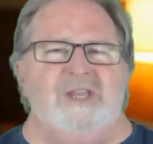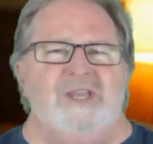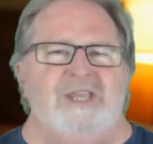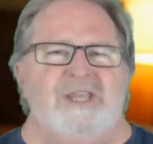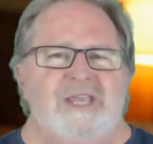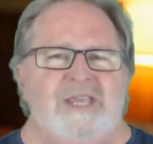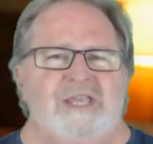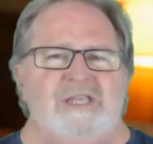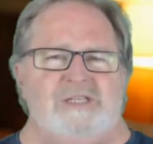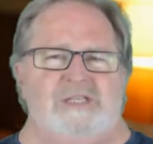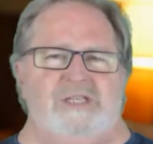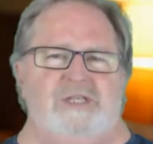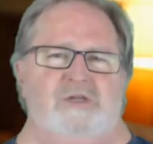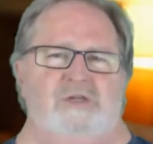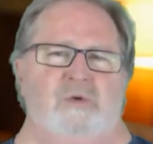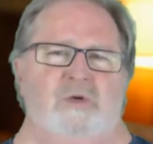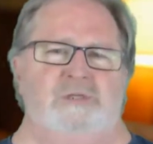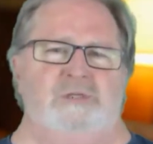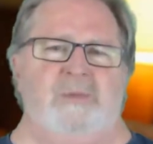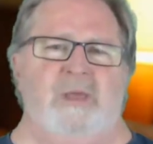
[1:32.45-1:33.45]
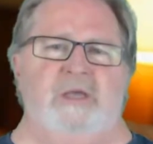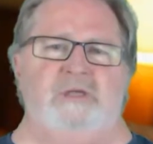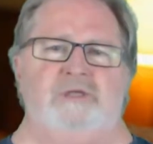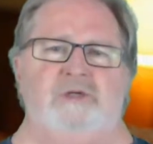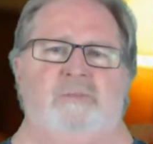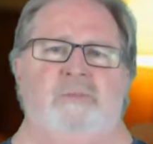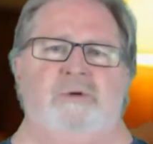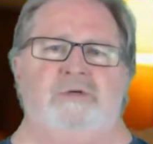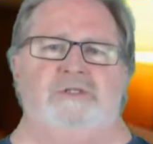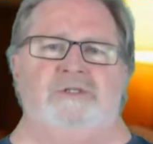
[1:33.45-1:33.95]
easy to expand your
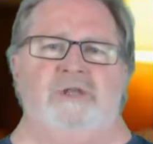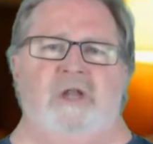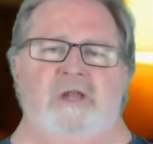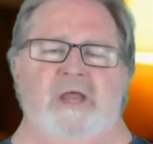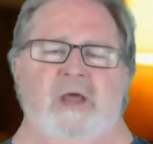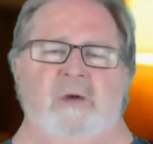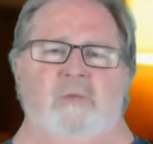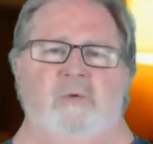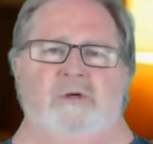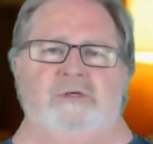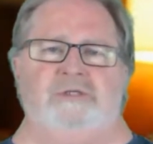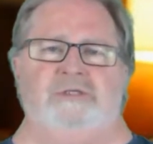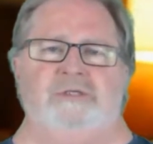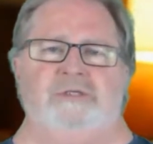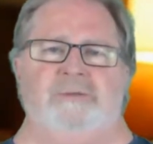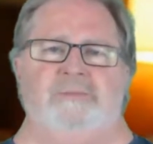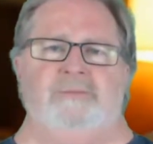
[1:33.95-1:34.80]
personal networks